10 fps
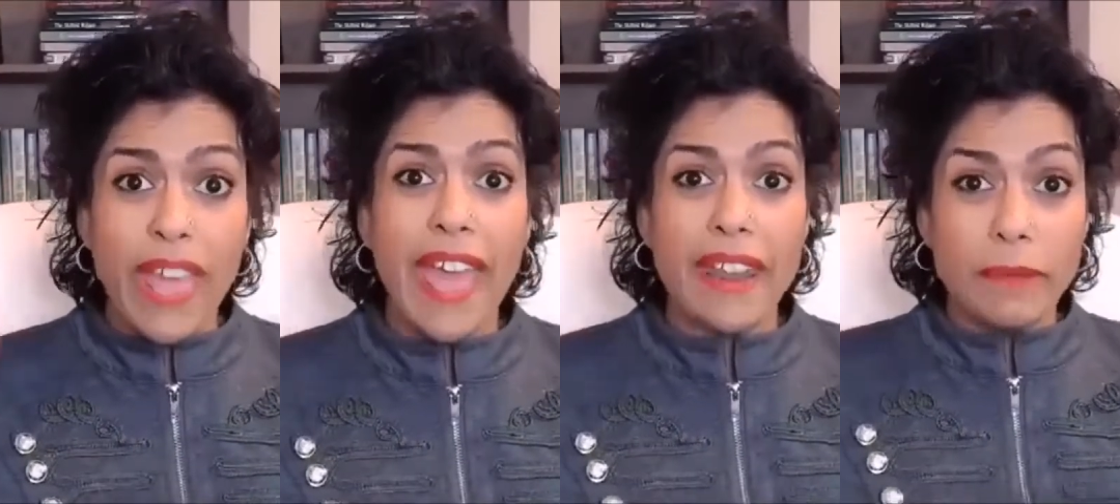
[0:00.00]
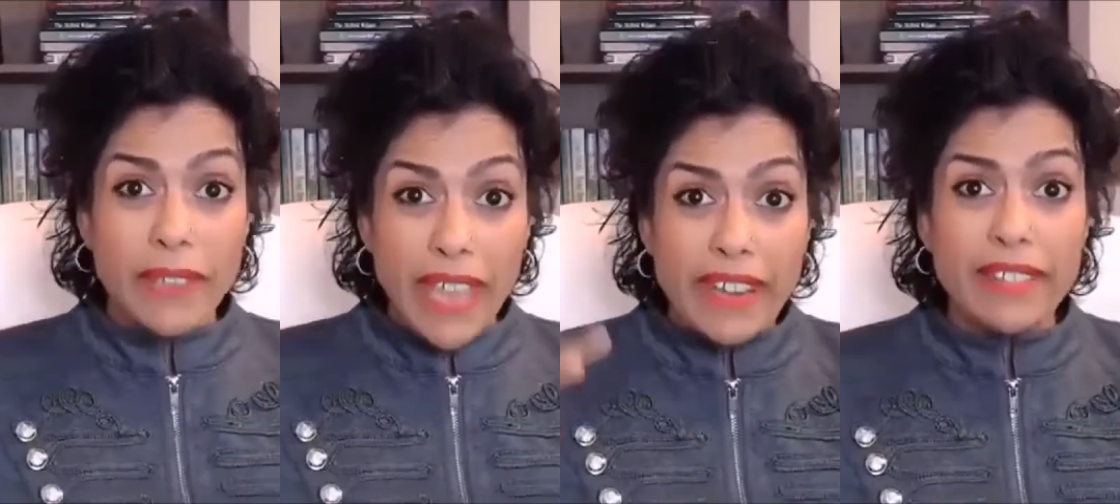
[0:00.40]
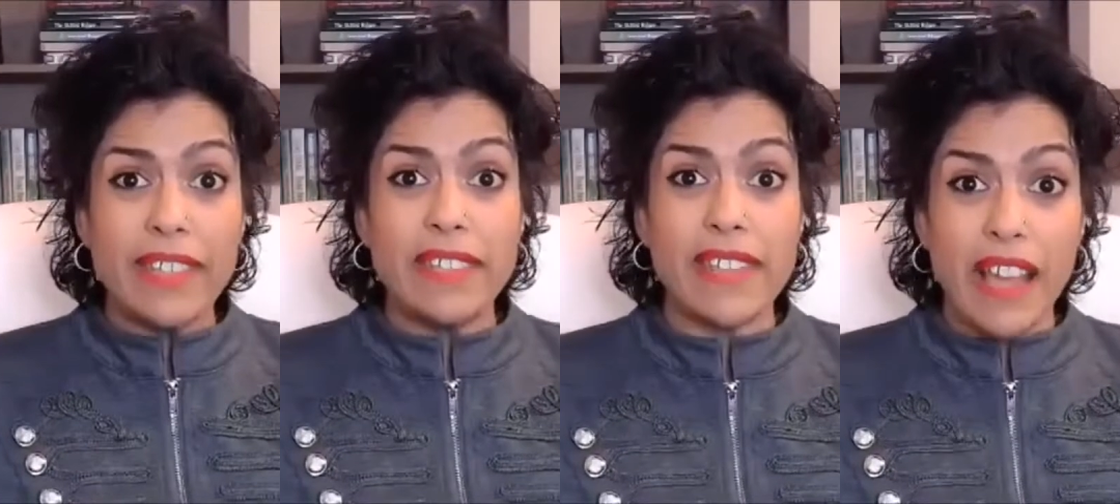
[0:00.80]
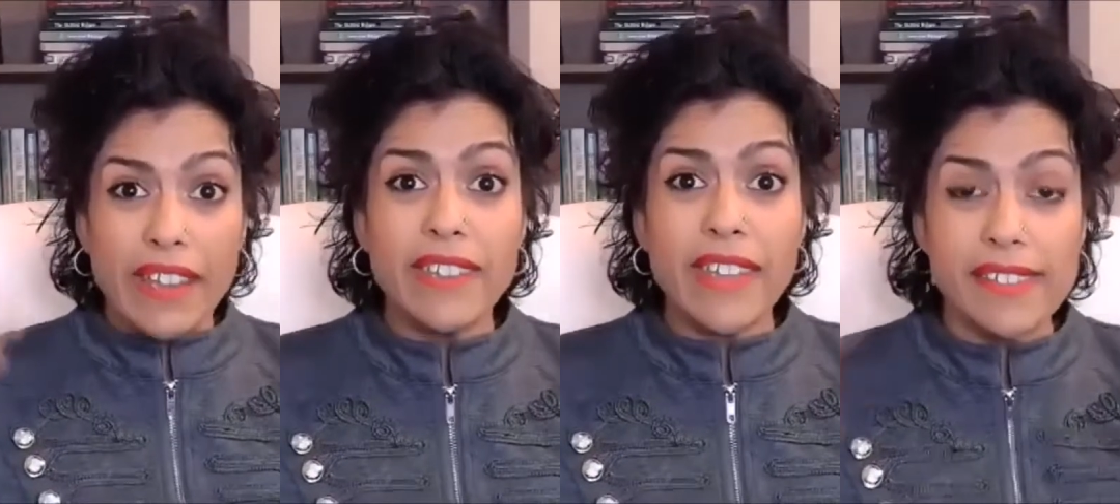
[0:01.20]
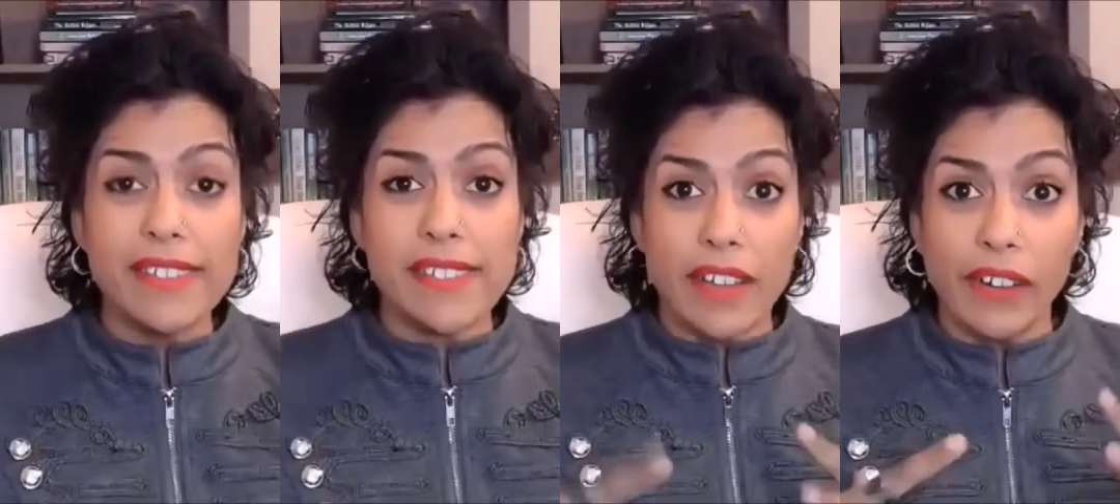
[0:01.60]
and I'm getting these
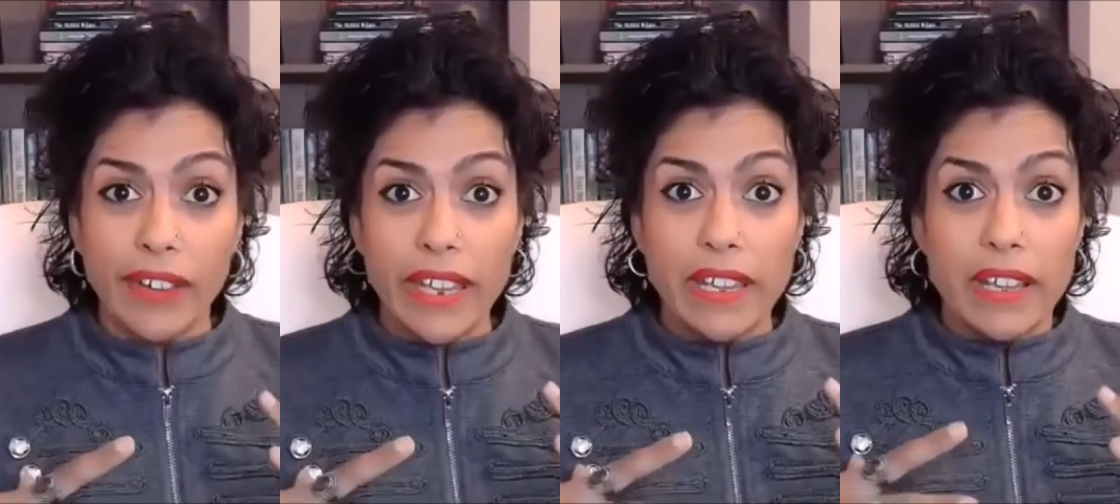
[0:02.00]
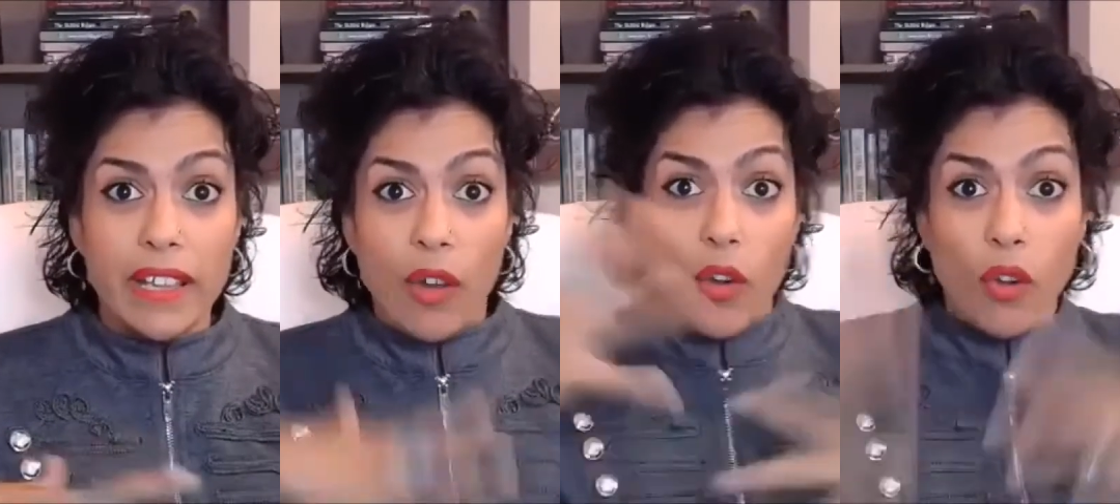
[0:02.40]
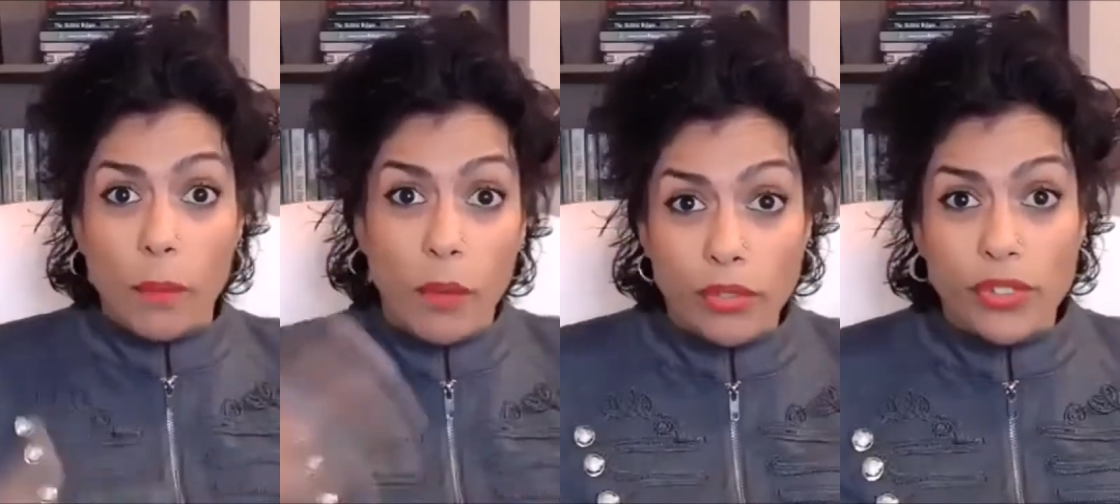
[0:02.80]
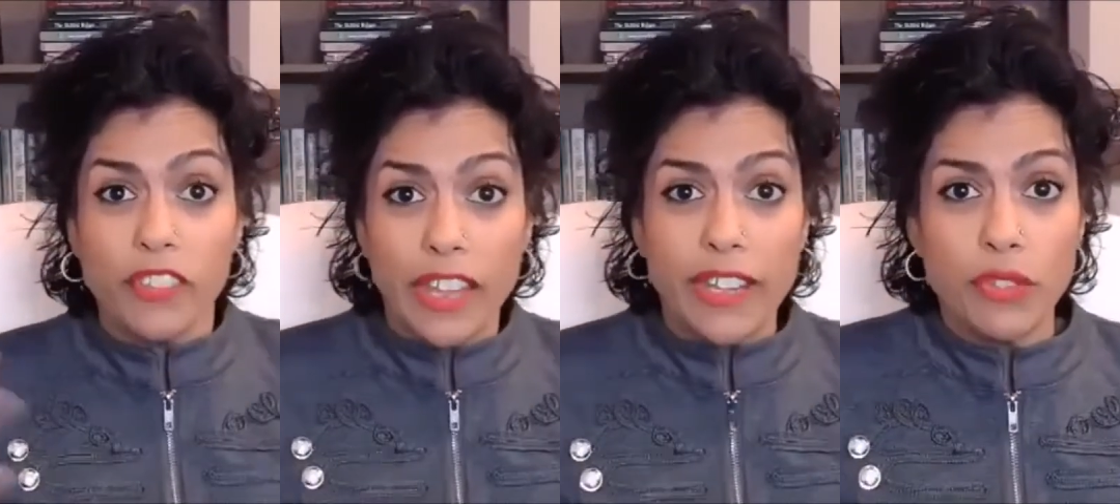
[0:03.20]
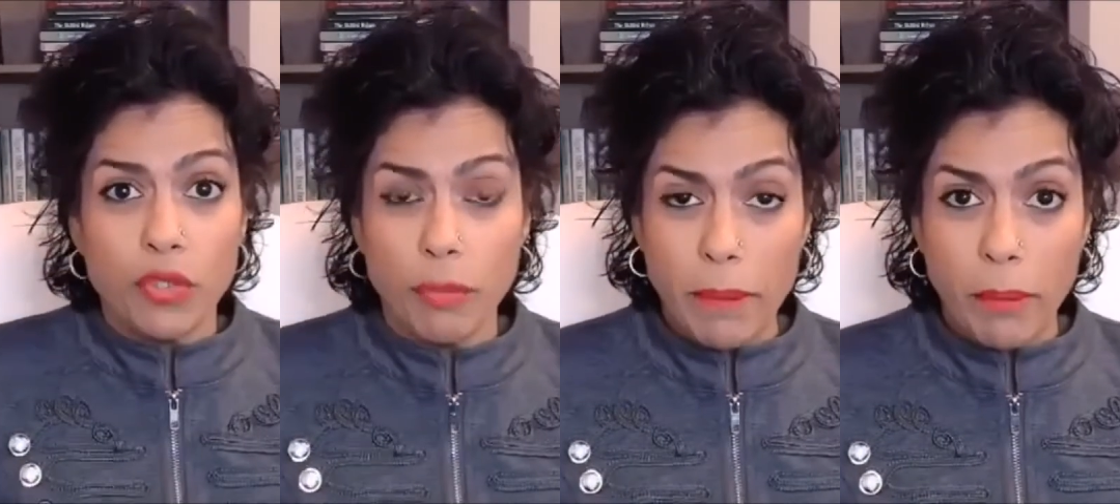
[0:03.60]
unnecessary hormones flooding
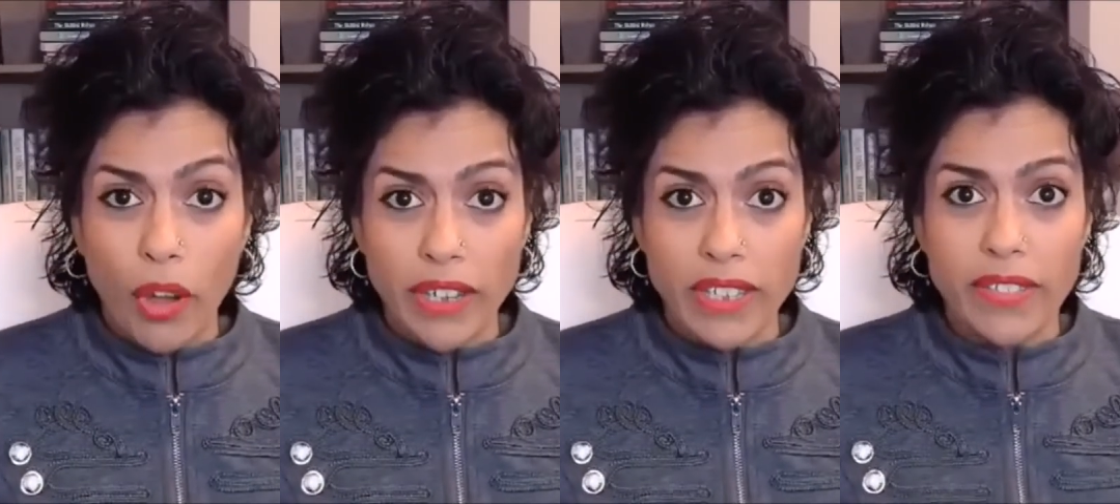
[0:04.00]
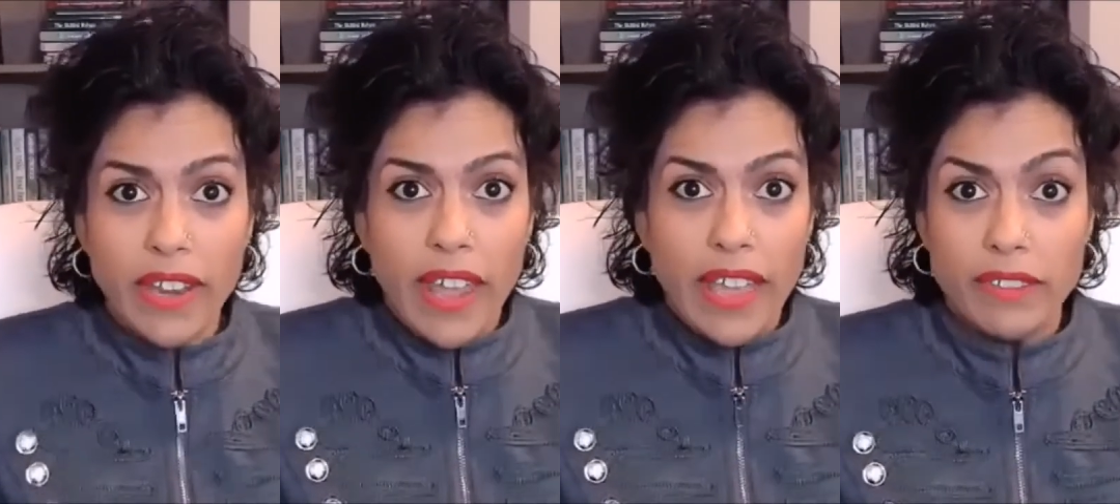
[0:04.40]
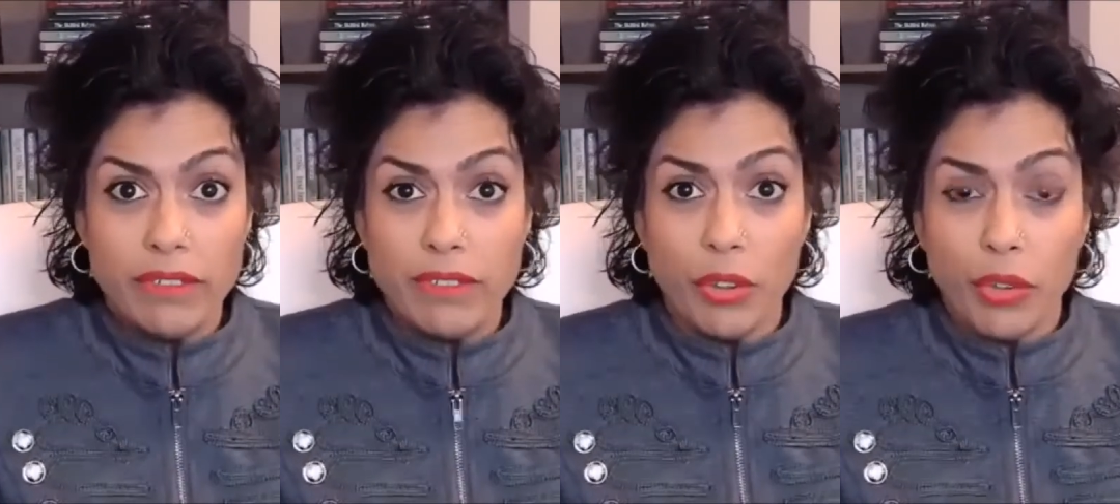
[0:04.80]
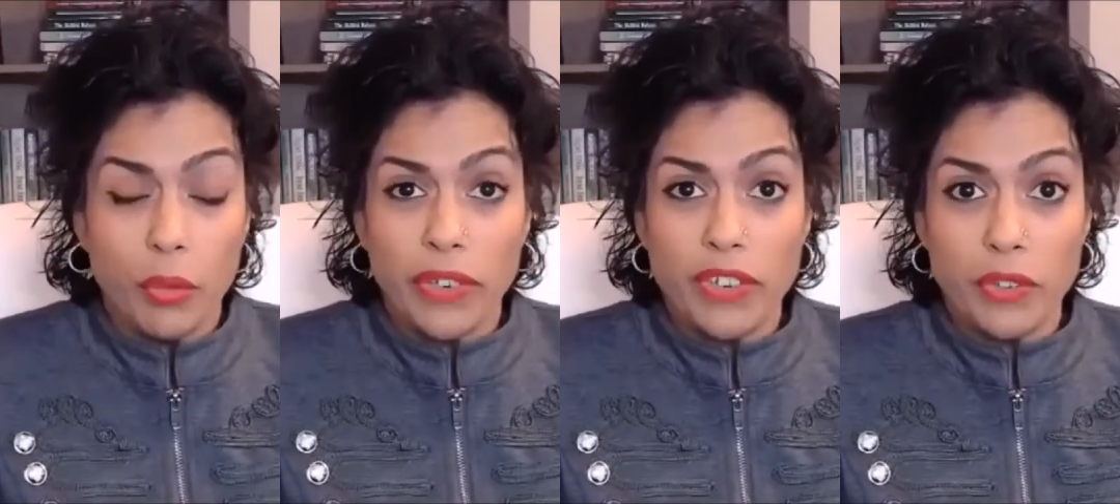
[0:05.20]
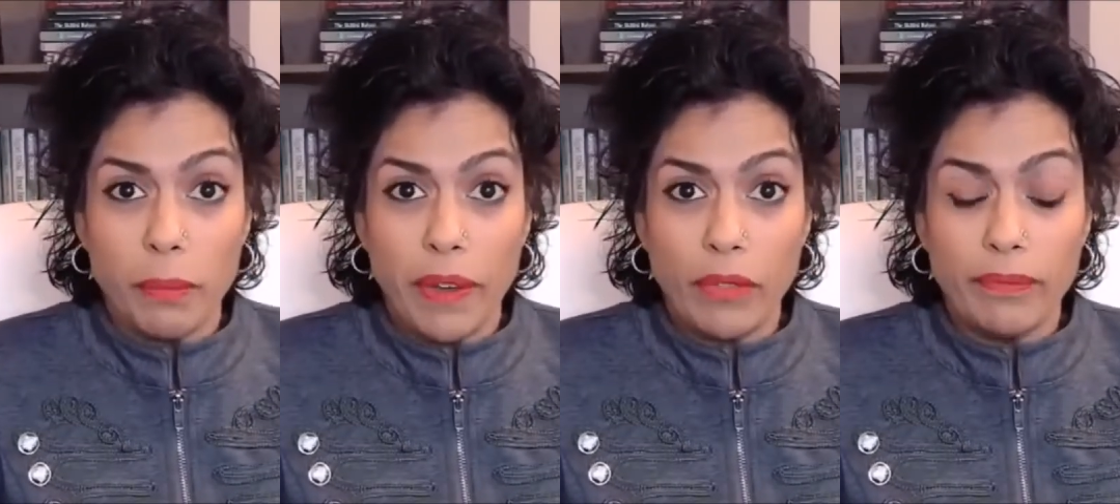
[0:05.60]
through my body that I don't know what to do
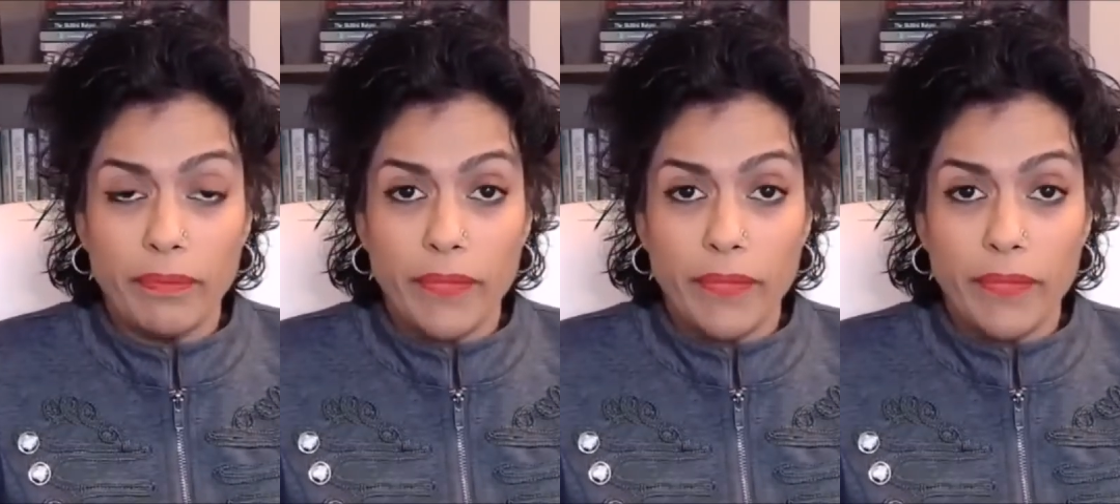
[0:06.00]
about.